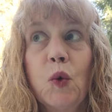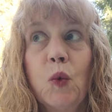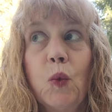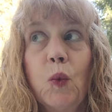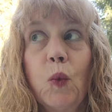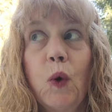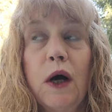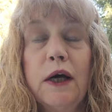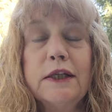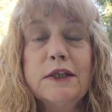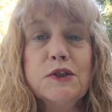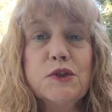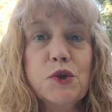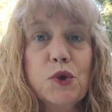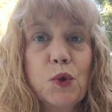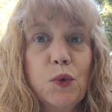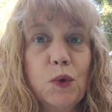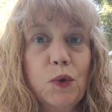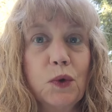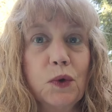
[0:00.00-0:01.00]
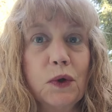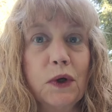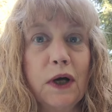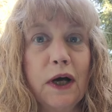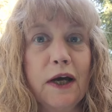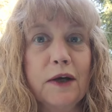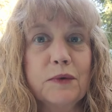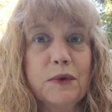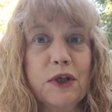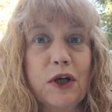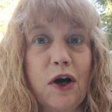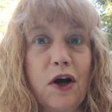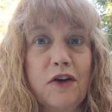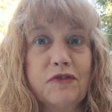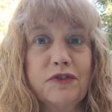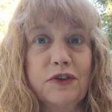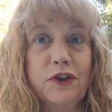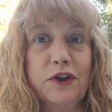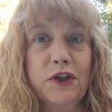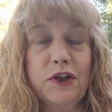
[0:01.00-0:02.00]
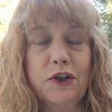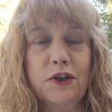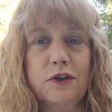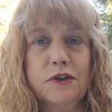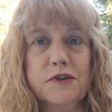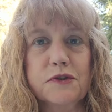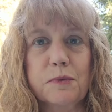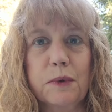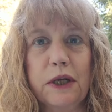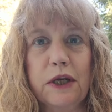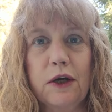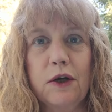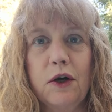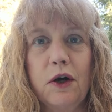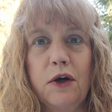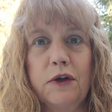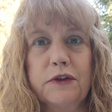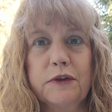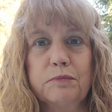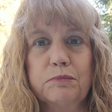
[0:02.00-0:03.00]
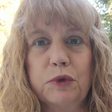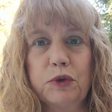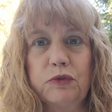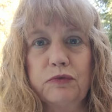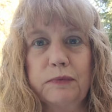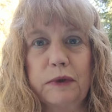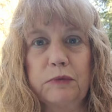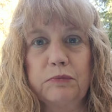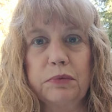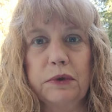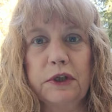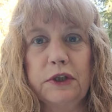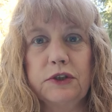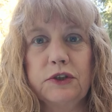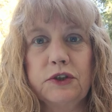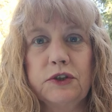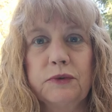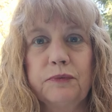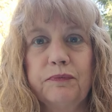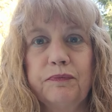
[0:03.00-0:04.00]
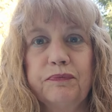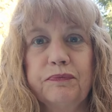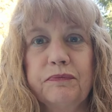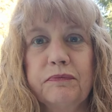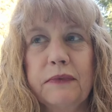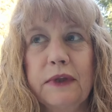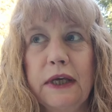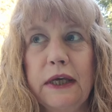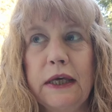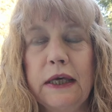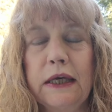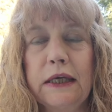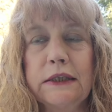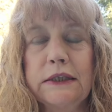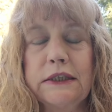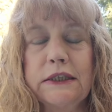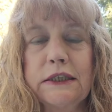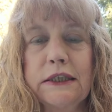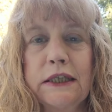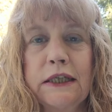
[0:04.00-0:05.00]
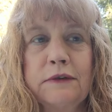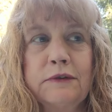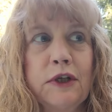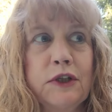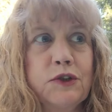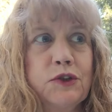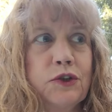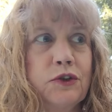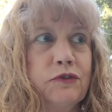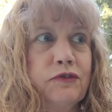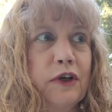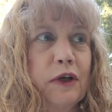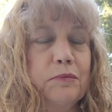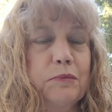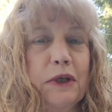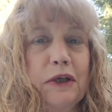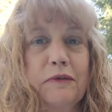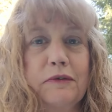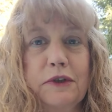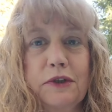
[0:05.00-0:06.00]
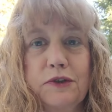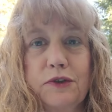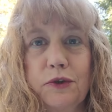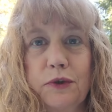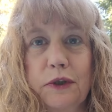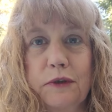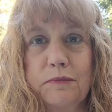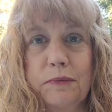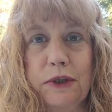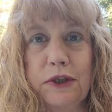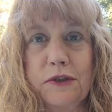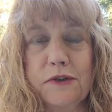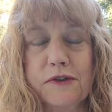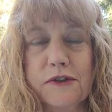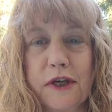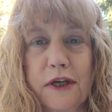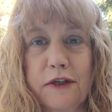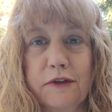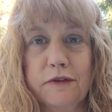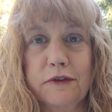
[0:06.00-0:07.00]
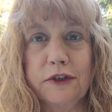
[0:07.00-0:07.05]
One tool I would offer here is what I call the movement bridge. And I'm not sure if I'll be able to do it because I had